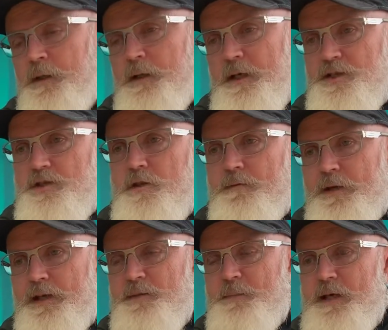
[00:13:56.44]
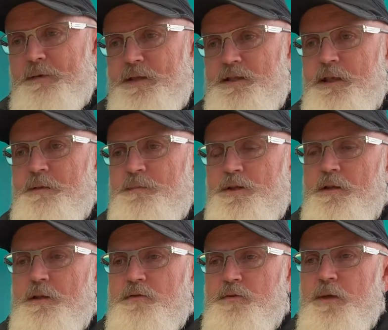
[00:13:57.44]
a survey as part of our team. So
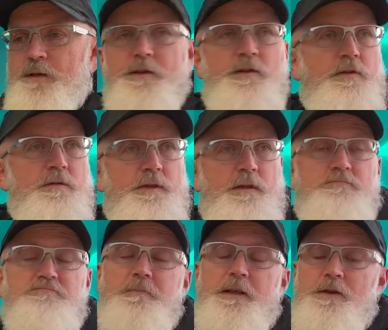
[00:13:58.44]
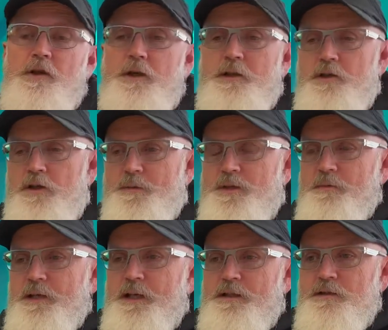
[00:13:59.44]
that was one of the one of the early documents
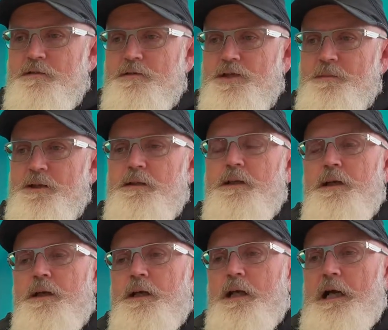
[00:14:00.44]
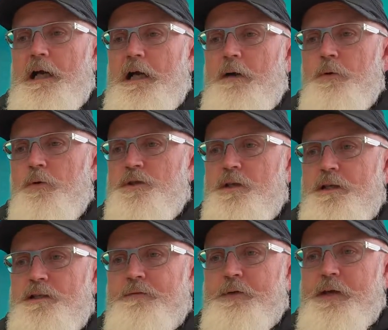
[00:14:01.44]
we had to submit. We also
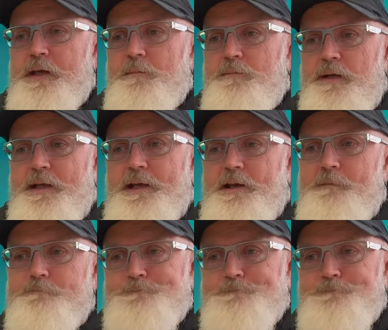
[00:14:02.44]
had to have a planner